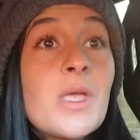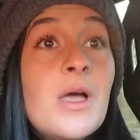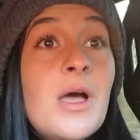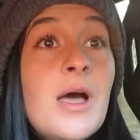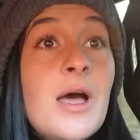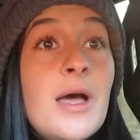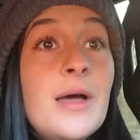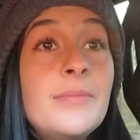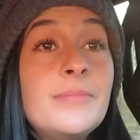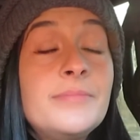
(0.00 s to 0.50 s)

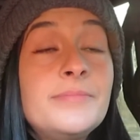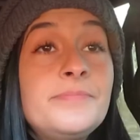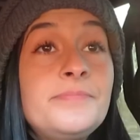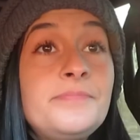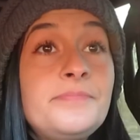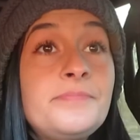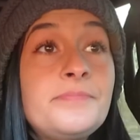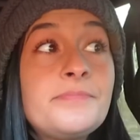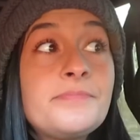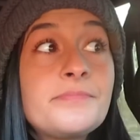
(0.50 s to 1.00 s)

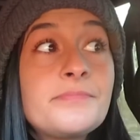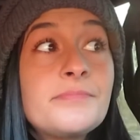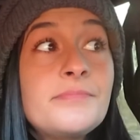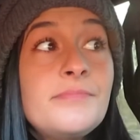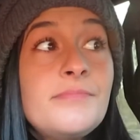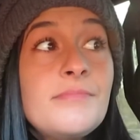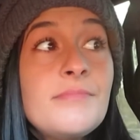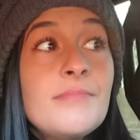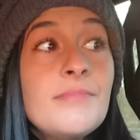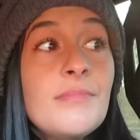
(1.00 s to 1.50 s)

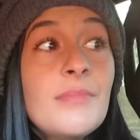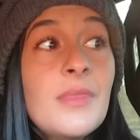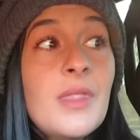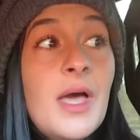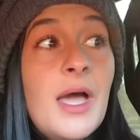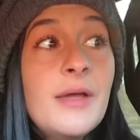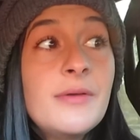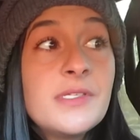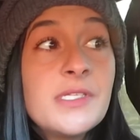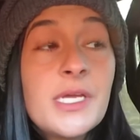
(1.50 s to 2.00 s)

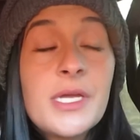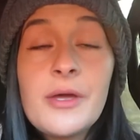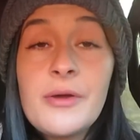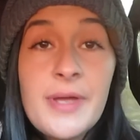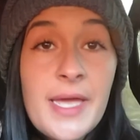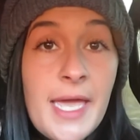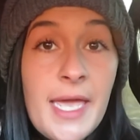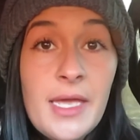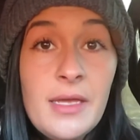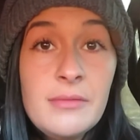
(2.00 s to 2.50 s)
I was like,
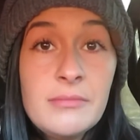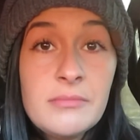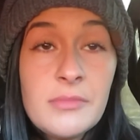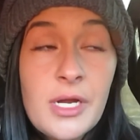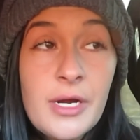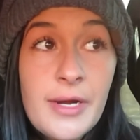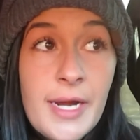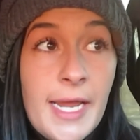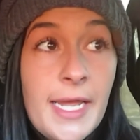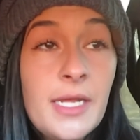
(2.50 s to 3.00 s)
okay,
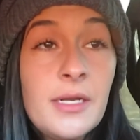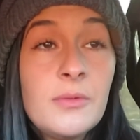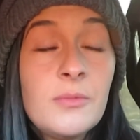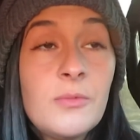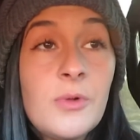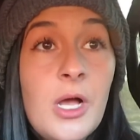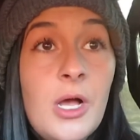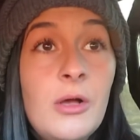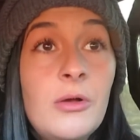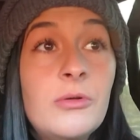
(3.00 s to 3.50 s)
all right,
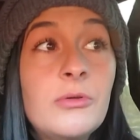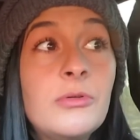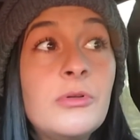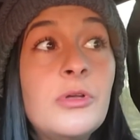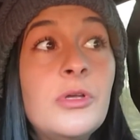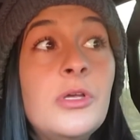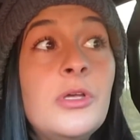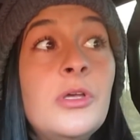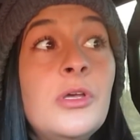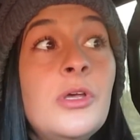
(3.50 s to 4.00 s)
well,
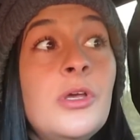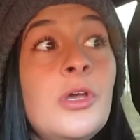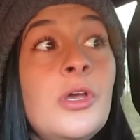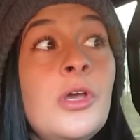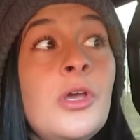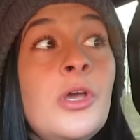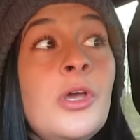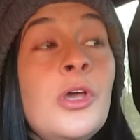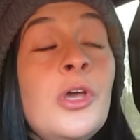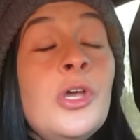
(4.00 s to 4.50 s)

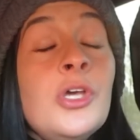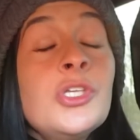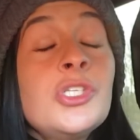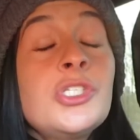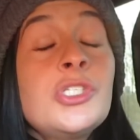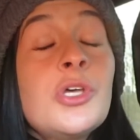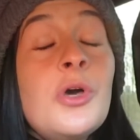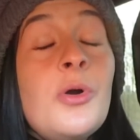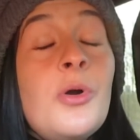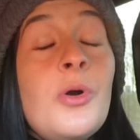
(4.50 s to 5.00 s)

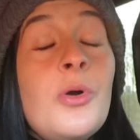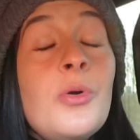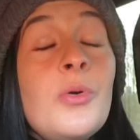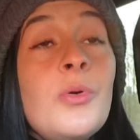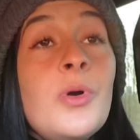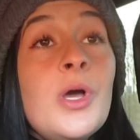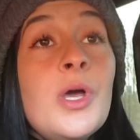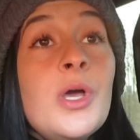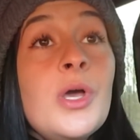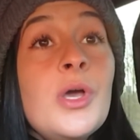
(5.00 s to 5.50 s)

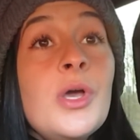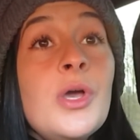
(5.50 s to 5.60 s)
so